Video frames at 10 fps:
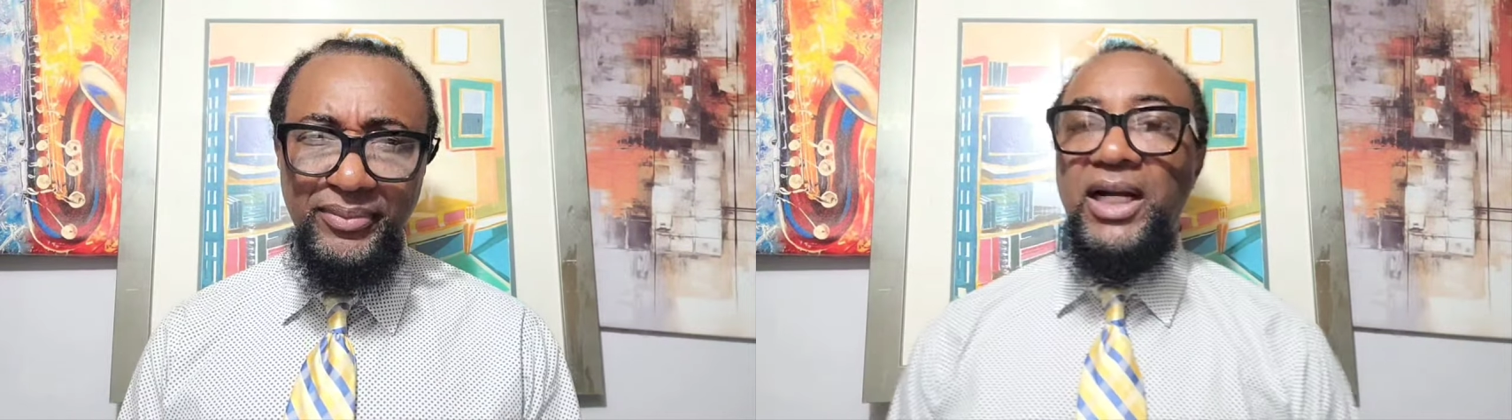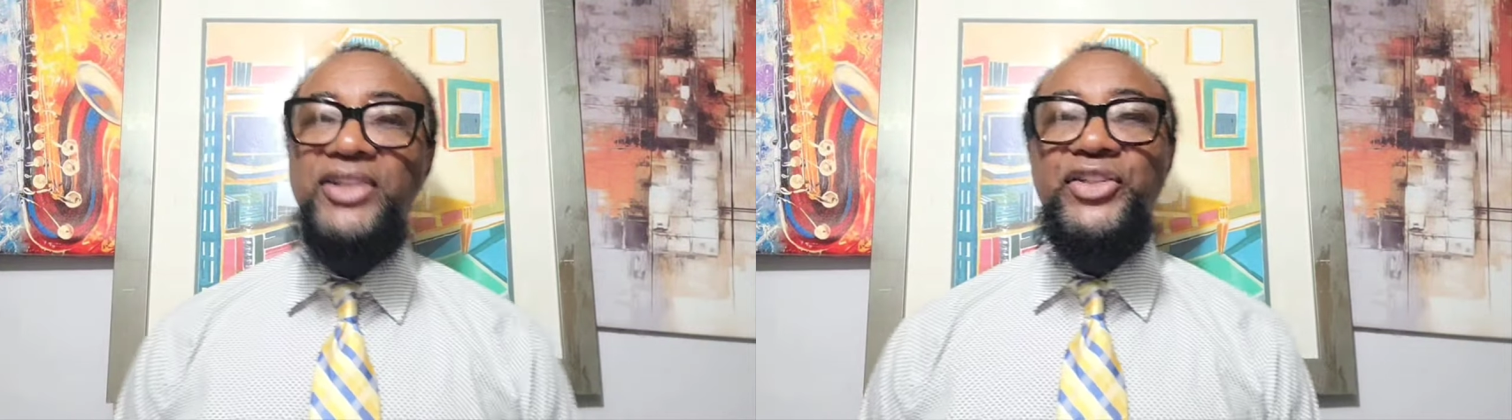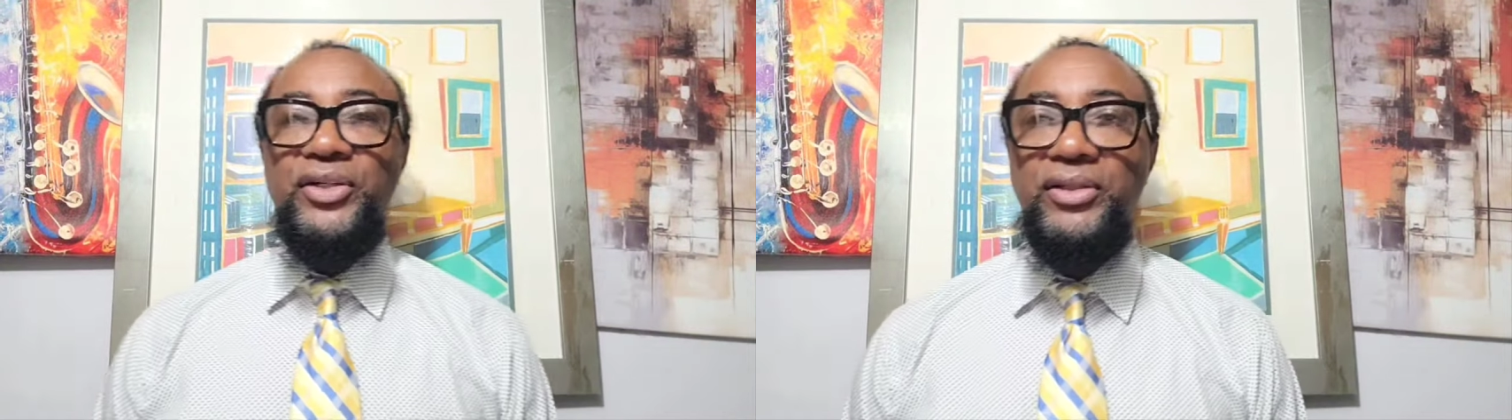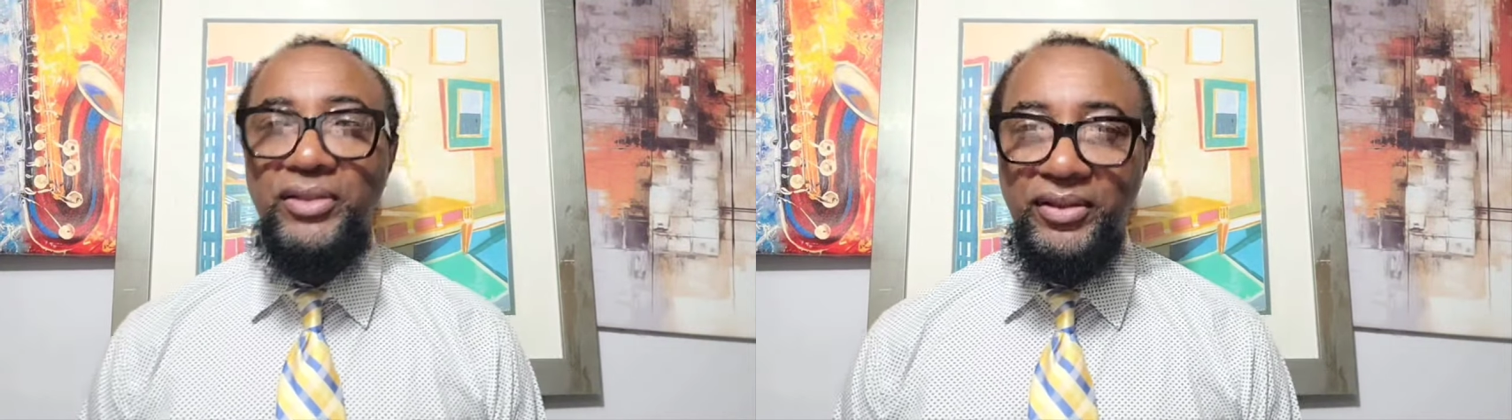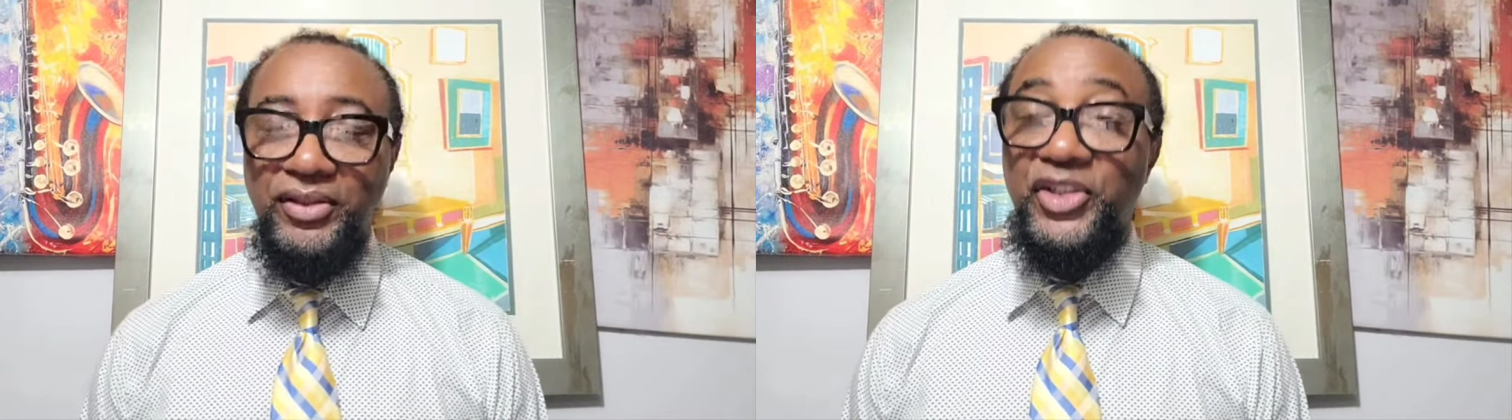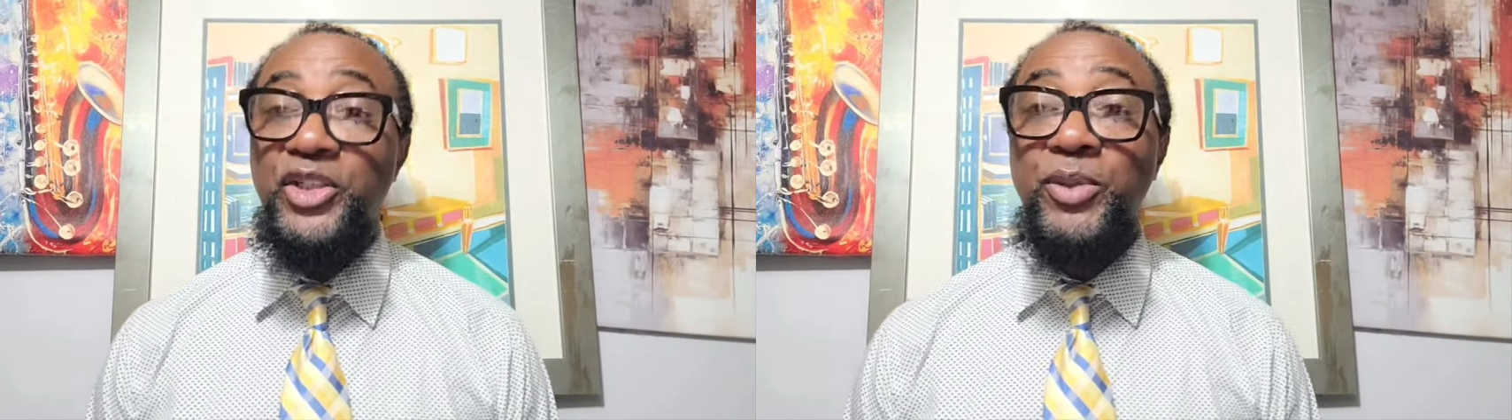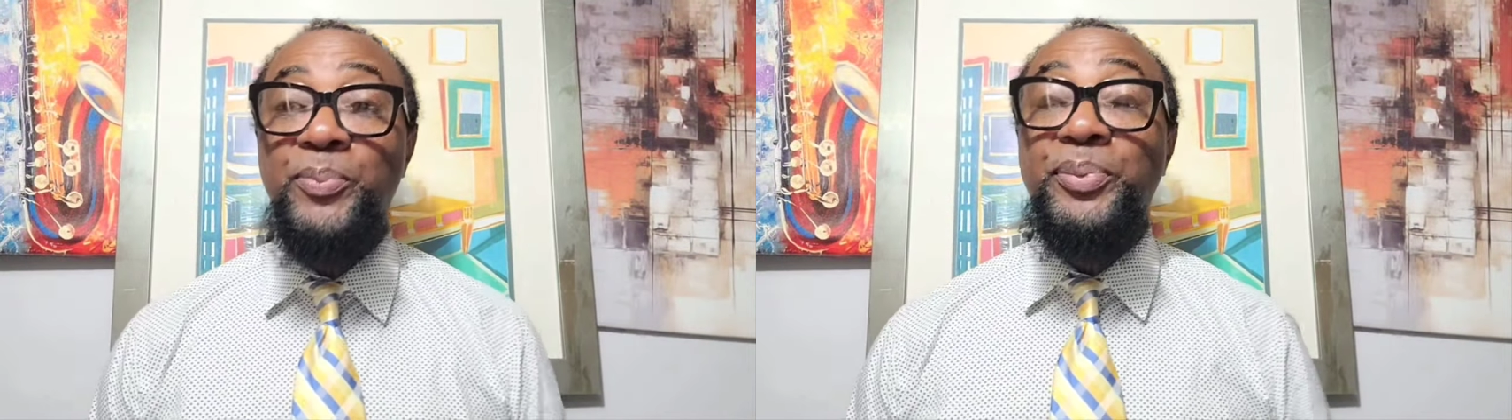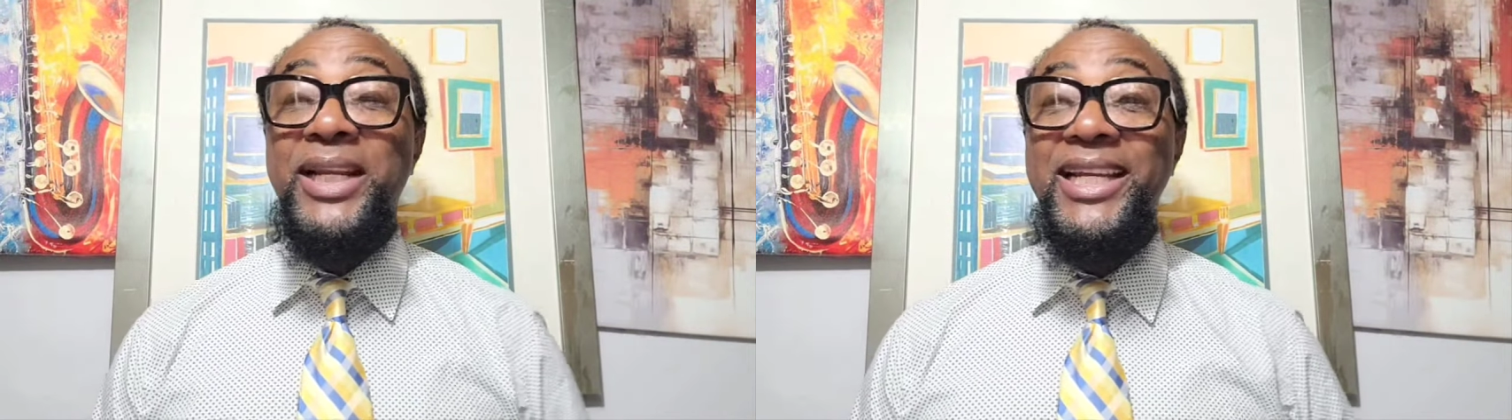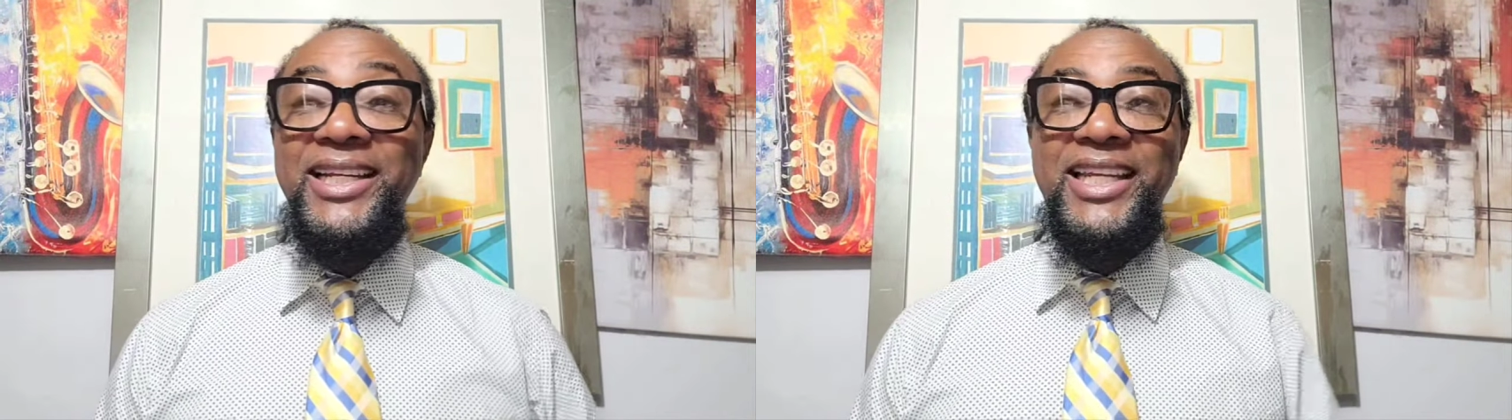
Andrew, you shouldn't be playing